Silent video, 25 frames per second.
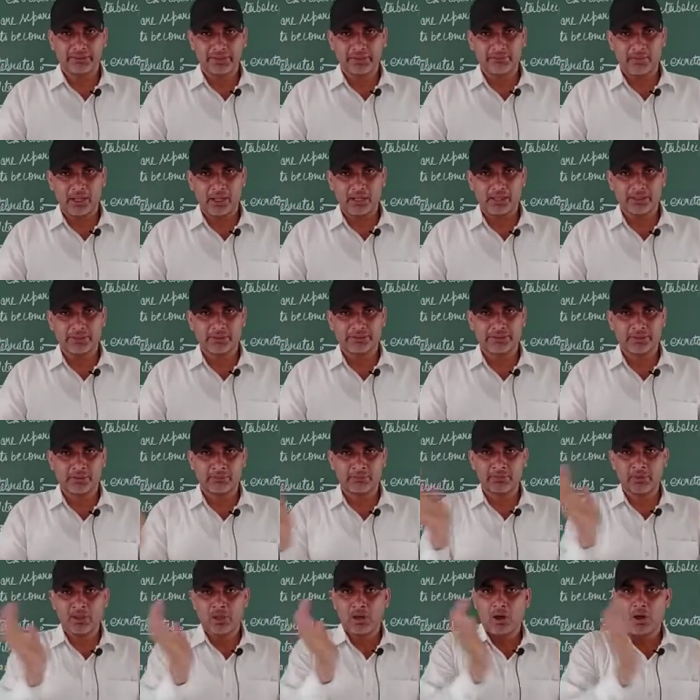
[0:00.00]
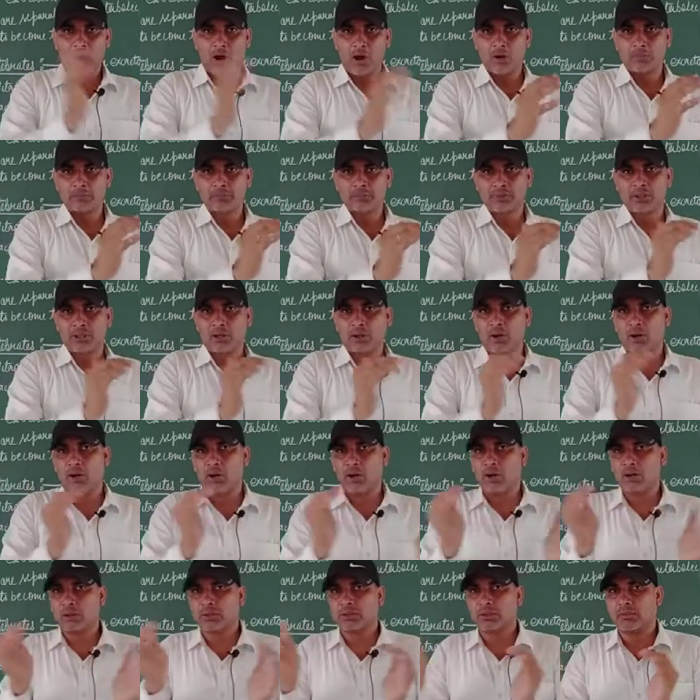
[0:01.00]
mechanism of the
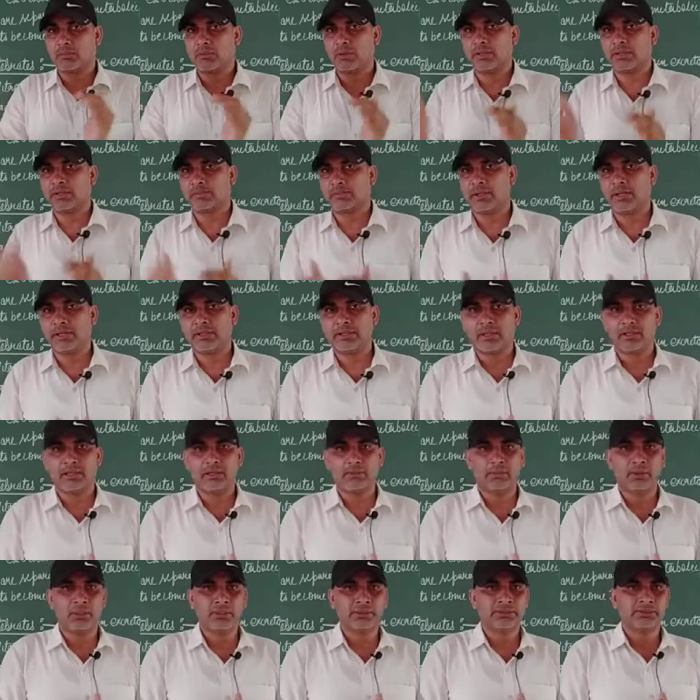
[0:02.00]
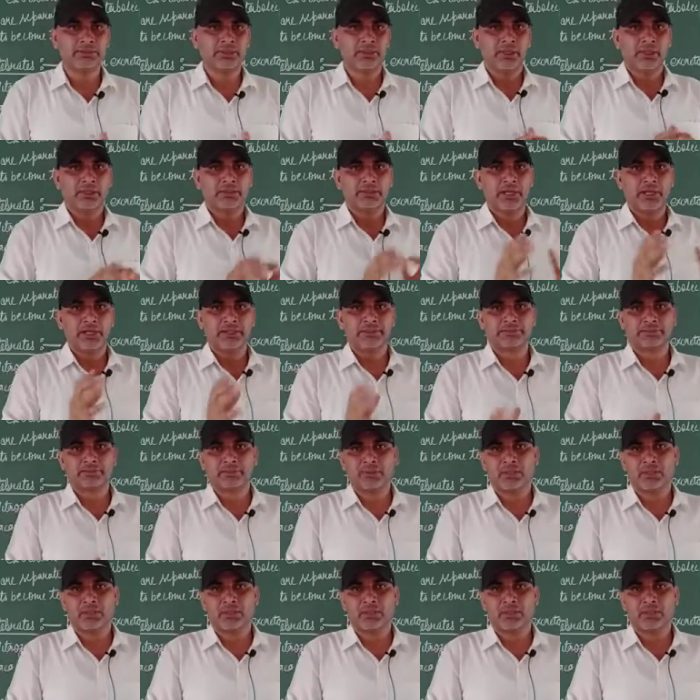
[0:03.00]
all the vertebrate animals that